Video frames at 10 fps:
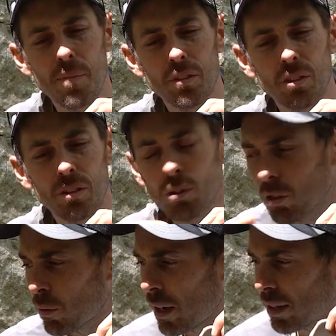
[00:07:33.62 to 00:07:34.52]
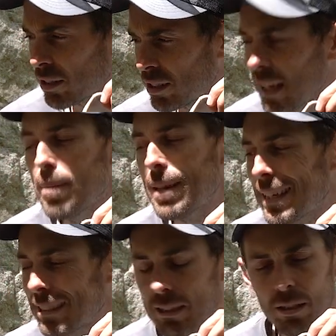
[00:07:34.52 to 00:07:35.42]
so it's not quite as
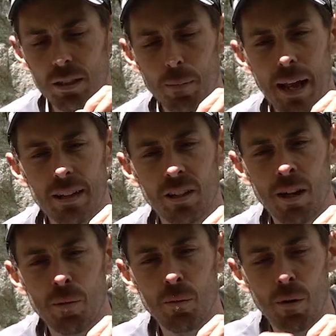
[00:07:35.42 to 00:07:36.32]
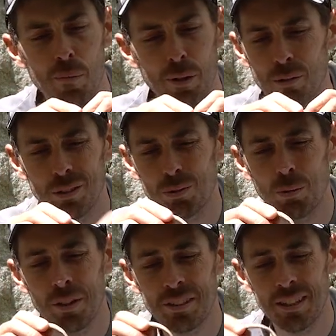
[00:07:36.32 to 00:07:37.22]
seamless as the Black Diamond one, but to
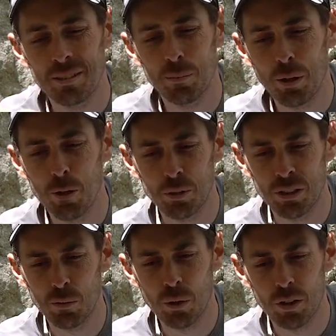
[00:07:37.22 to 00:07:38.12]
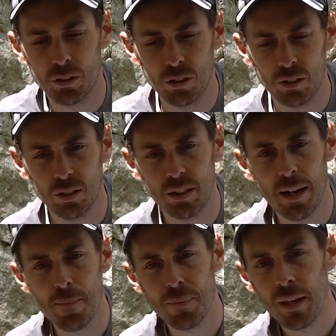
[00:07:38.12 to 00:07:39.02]
all intents and purposes it works just the
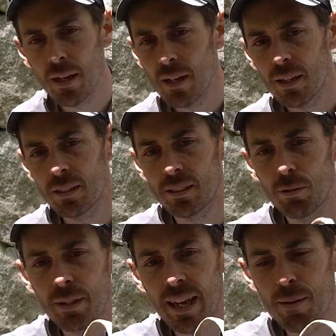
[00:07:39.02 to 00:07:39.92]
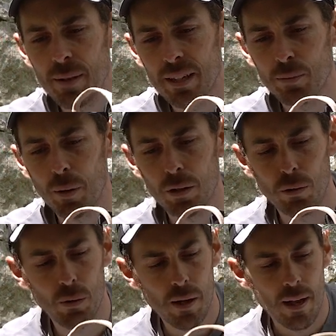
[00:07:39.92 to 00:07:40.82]
same. Still the ABS
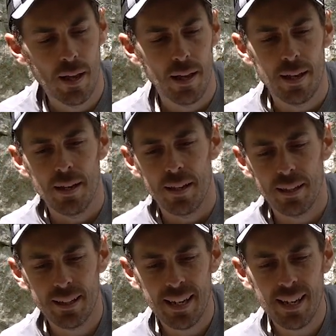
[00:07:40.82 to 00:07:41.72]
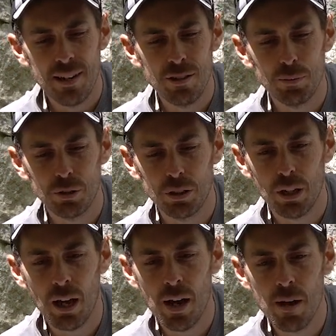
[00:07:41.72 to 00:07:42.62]
buckle. Gear loops,
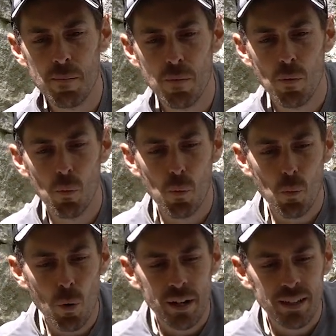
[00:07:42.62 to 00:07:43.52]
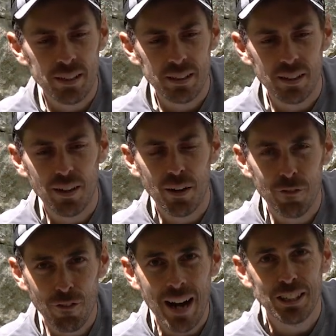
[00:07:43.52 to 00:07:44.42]
one is a
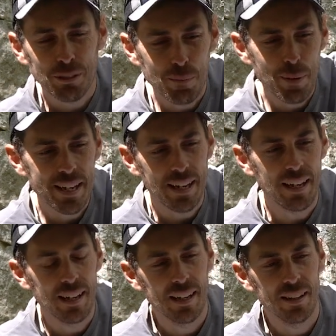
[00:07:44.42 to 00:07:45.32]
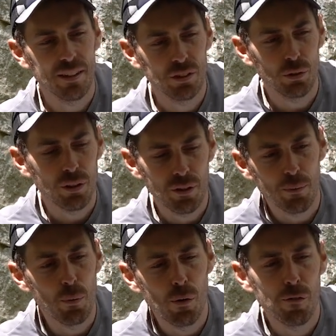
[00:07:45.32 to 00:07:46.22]
fraction bigger, the
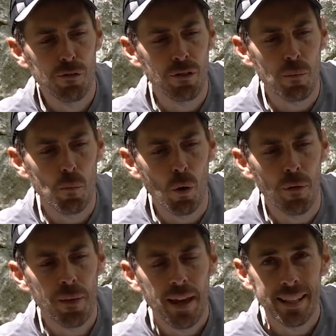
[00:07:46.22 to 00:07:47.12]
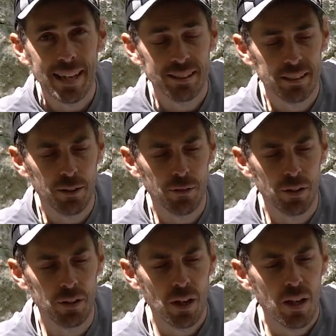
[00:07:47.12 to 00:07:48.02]
more front one, and that's
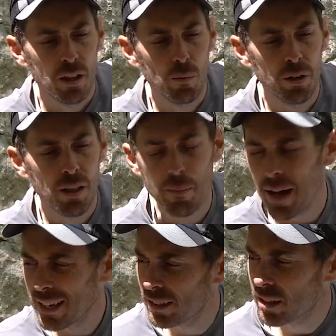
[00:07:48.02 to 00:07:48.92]
stiffened. The one at the back is